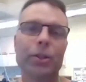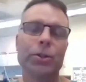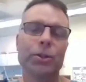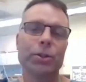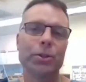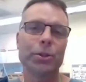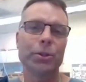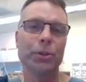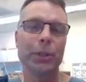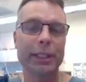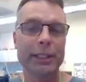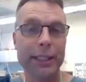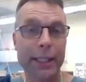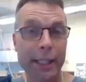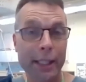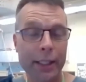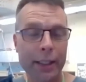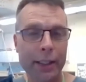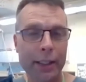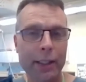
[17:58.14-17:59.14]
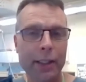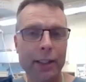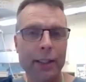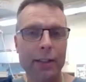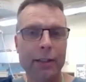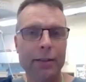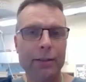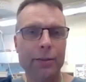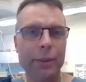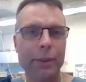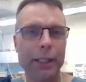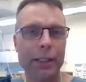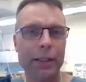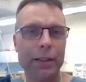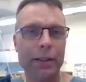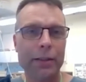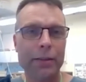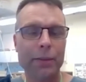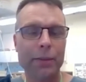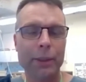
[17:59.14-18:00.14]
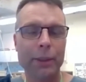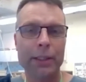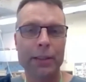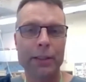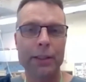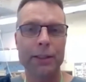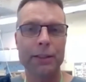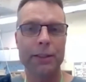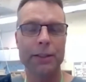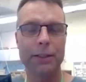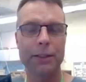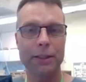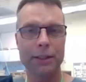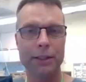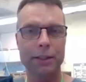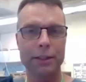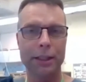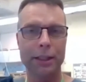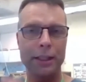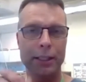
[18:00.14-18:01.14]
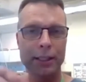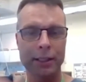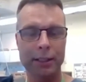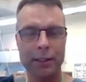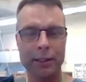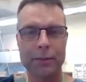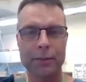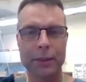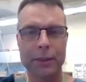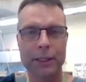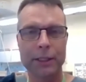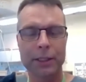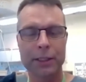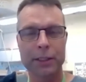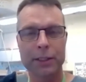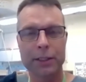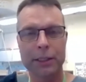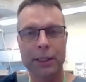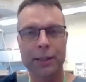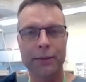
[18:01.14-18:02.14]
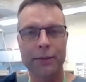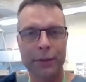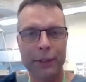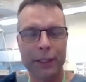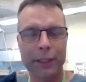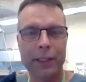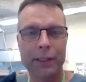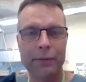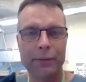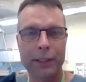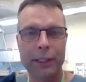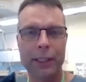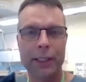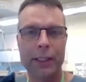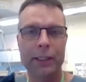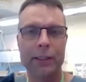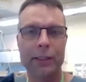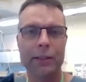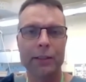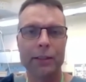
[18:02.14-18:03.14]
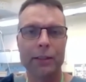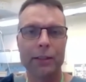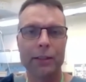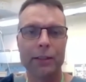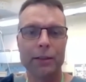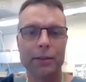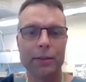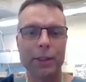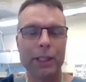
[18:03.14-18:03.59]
goes to USA, where these are very, very